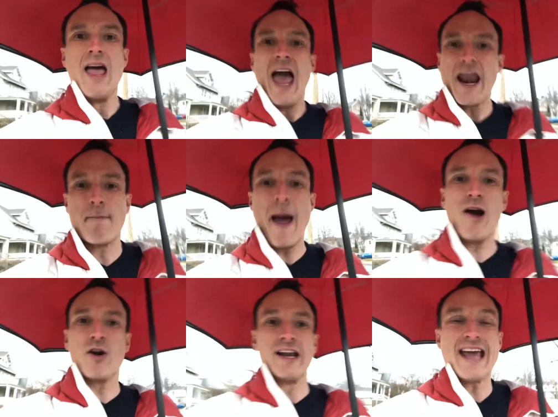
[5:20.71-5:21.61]
And
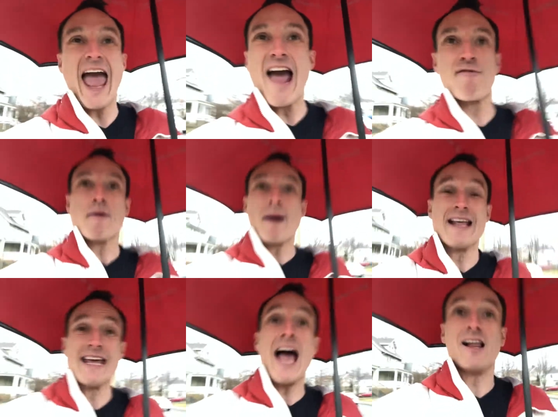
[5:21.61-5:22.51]
apparently
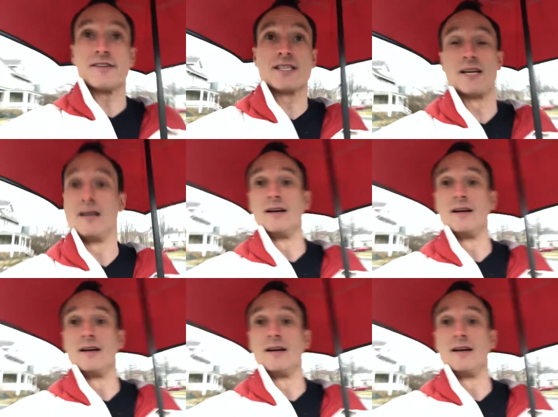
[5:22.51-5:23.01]
everybody else